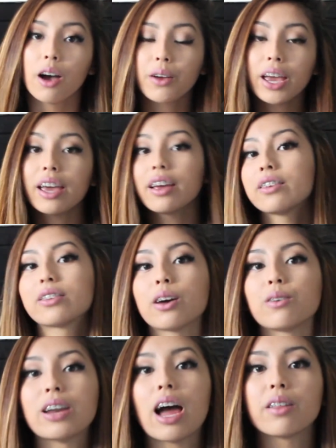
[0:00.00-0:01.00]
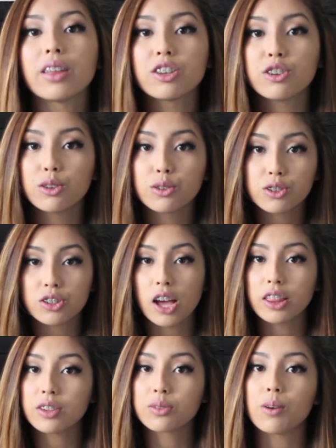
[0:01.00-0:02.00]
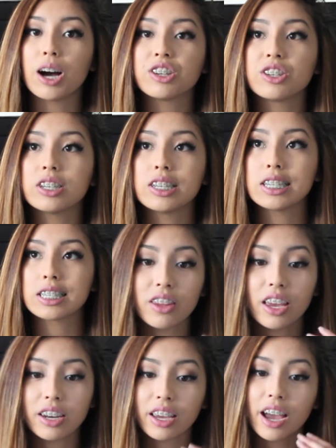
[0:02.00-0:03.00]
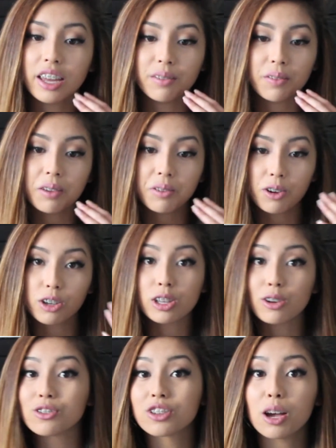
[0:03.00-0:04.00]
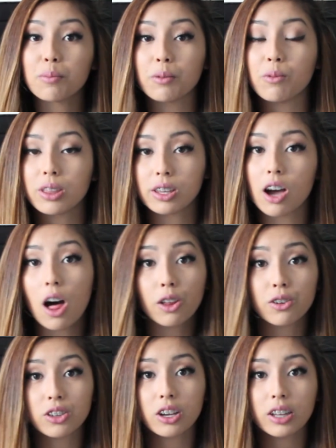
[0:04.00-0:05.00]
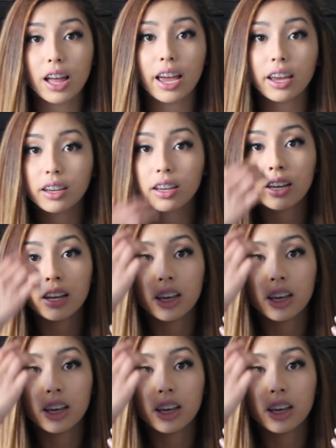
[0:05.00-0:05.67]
Okay, so now that you saw the swatches and I kind of gave you a close-up of what the colors look like,